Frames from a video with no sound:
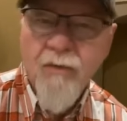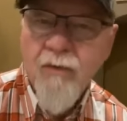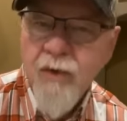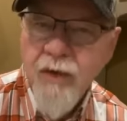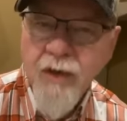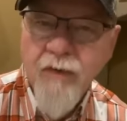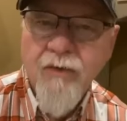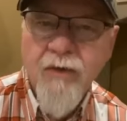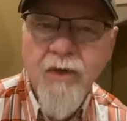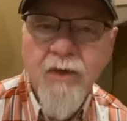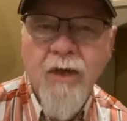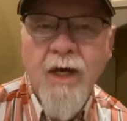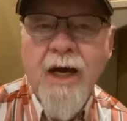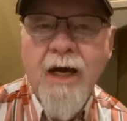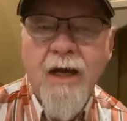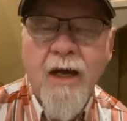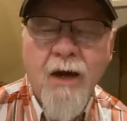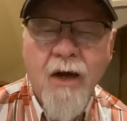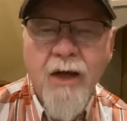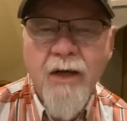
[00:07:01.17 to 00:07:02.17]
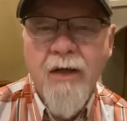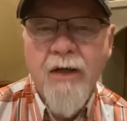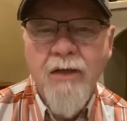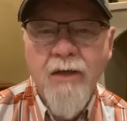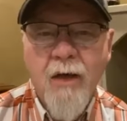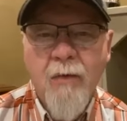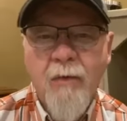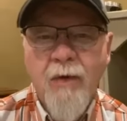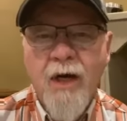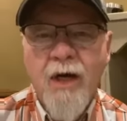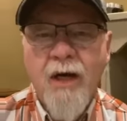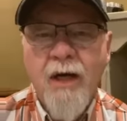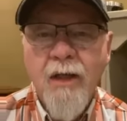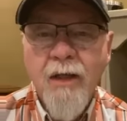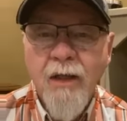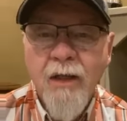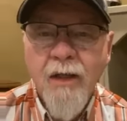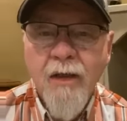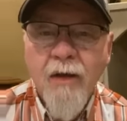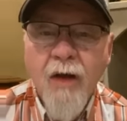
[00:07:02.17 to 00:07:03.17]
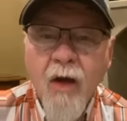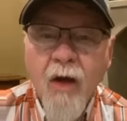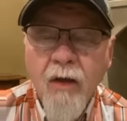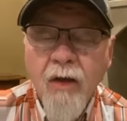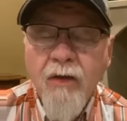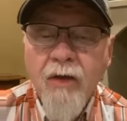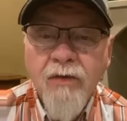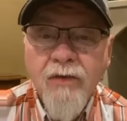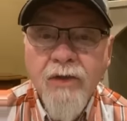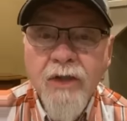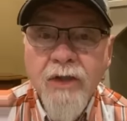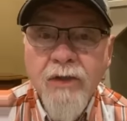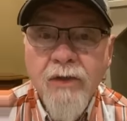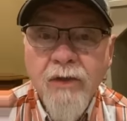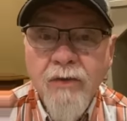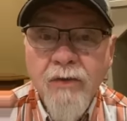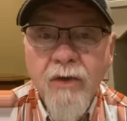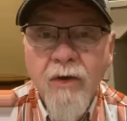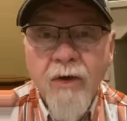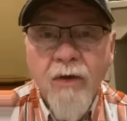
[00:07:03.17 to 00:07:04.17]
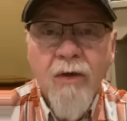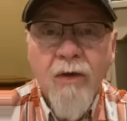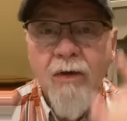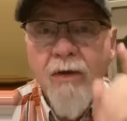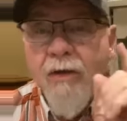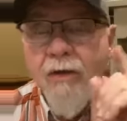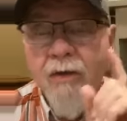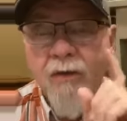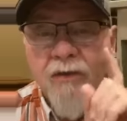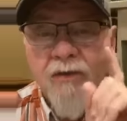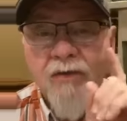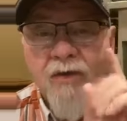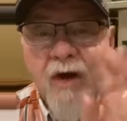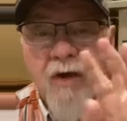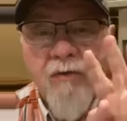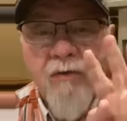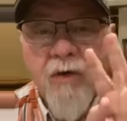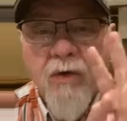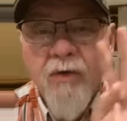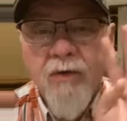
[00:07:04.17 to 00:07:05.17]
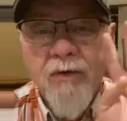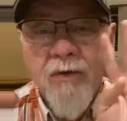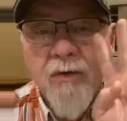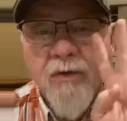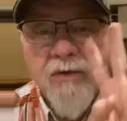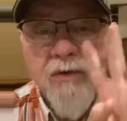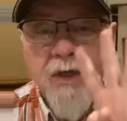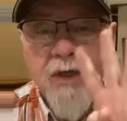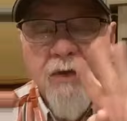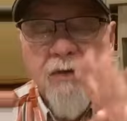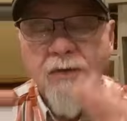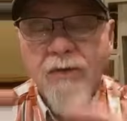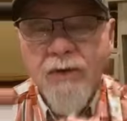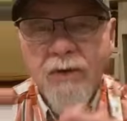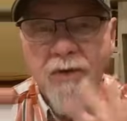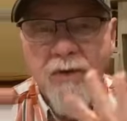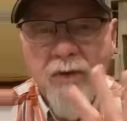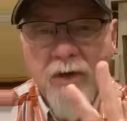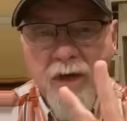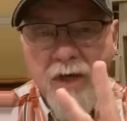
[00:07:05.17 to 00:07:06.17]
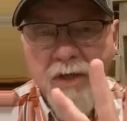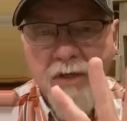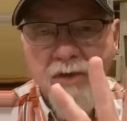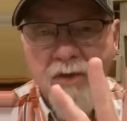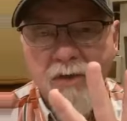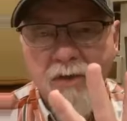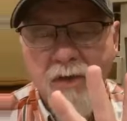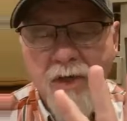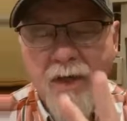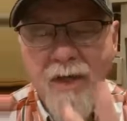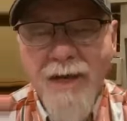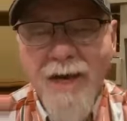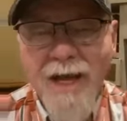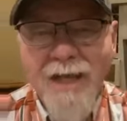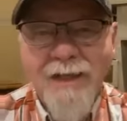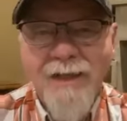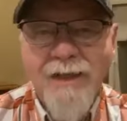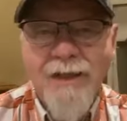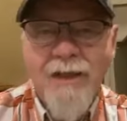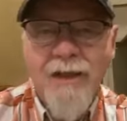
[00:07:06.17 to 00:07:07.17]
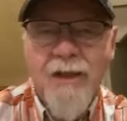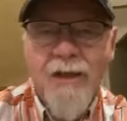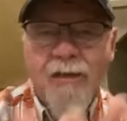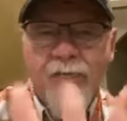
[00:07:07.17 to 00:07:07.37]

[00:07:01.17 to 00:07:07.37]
whatever you got, Honda, Yamaha, all of those engines are several single-cylinder engines connected.